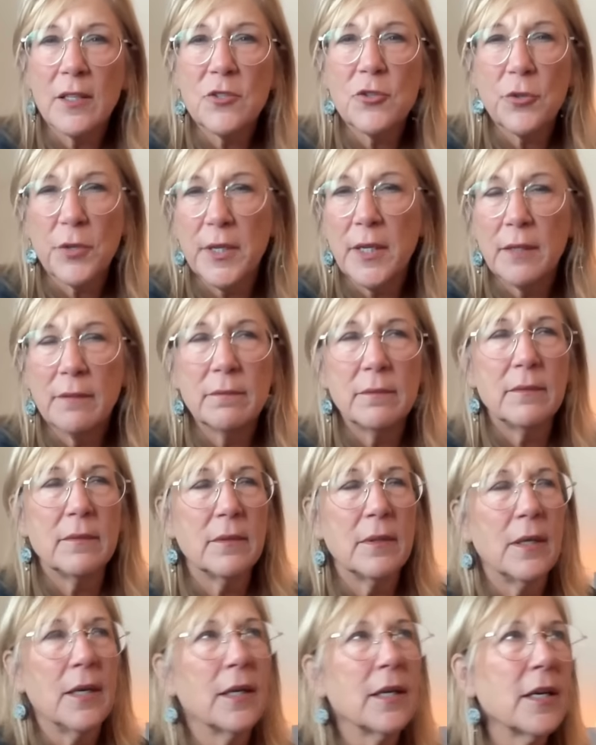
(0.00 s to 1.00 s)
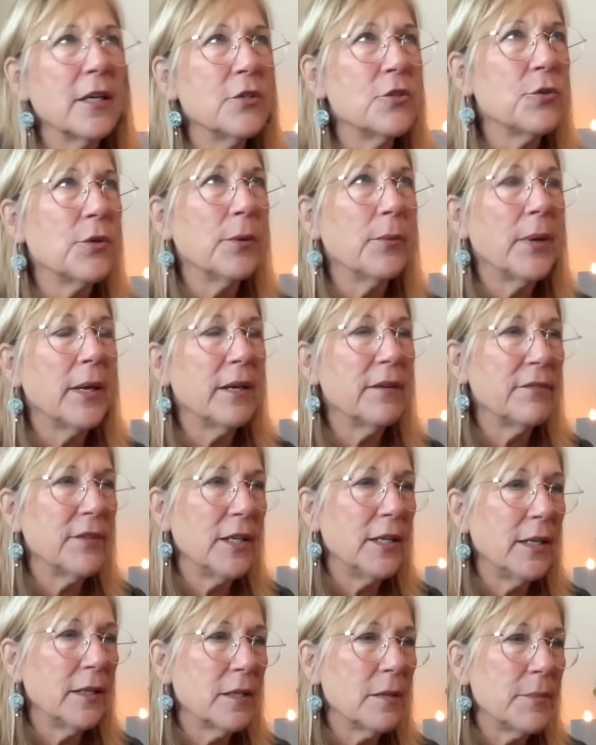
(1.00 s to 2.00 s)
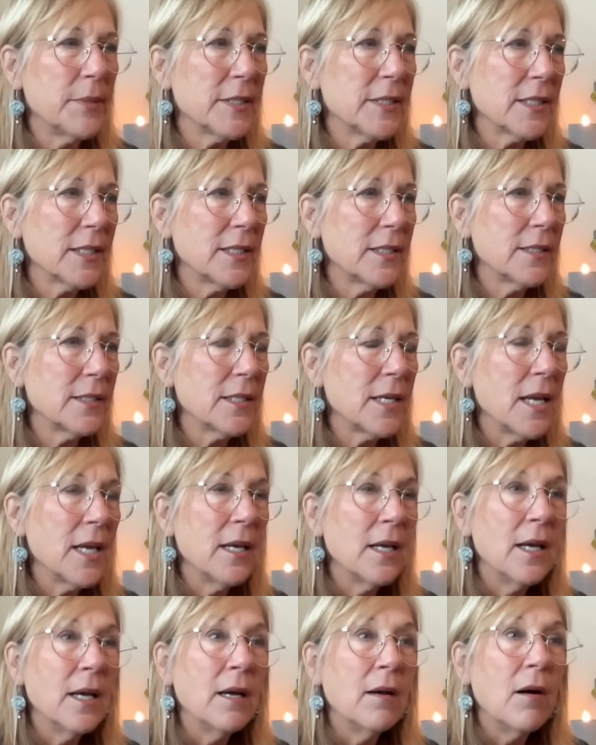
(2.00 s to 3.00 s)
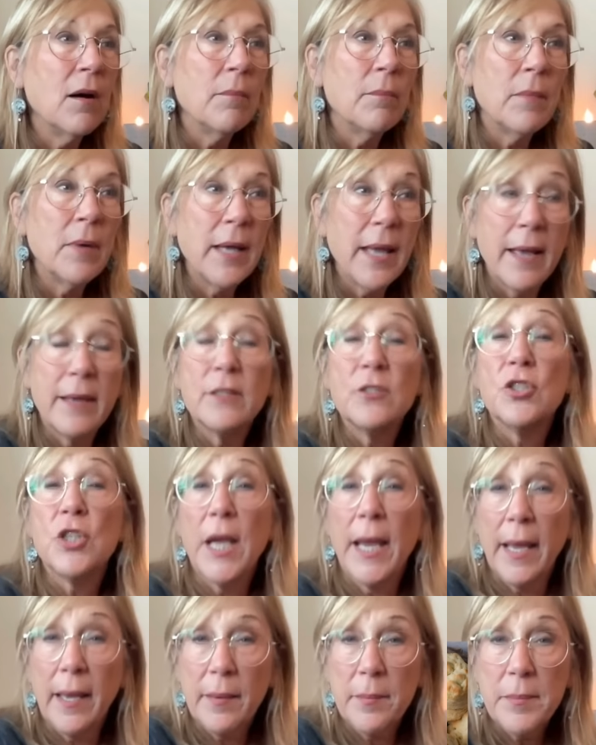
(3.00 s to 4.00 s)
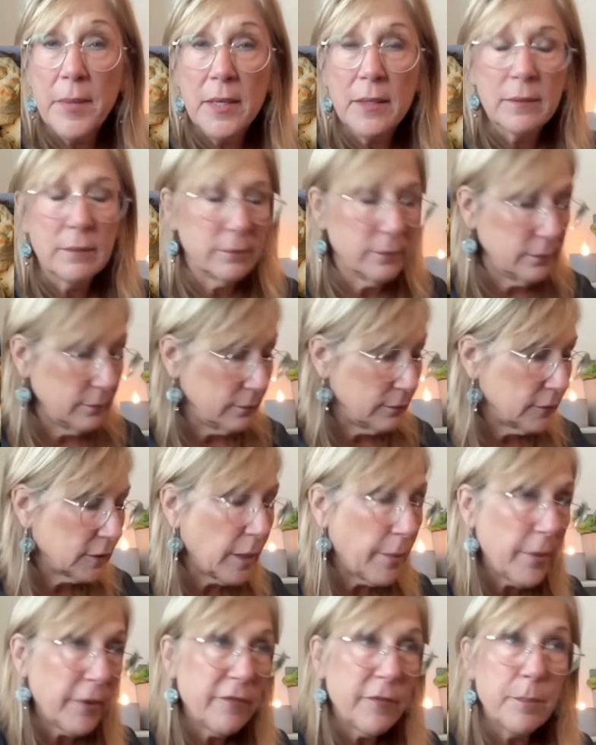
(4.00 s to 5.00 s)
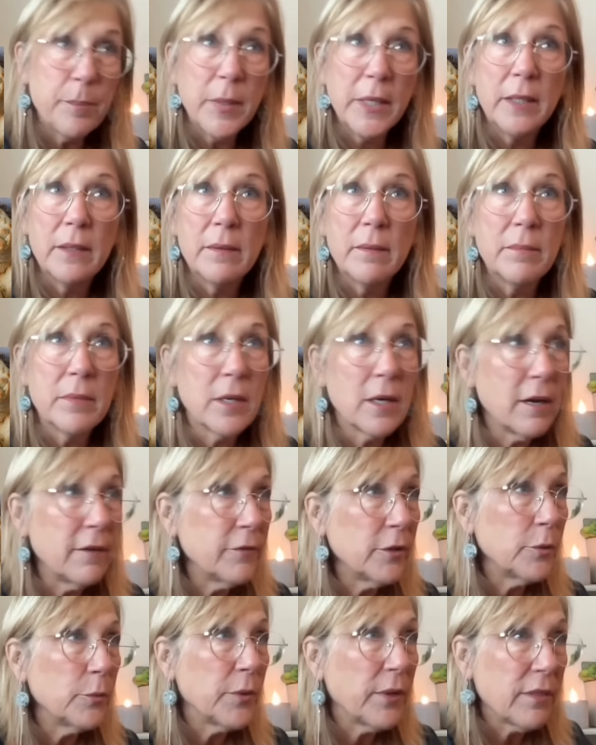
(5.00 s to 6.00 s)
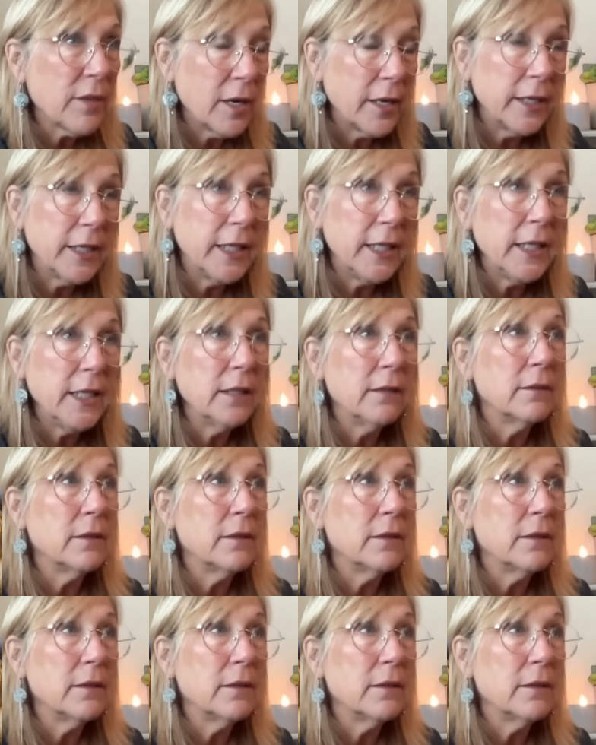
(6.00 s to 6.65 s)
country, a country way of eating the biscuits. Jam. Some have been covered with honey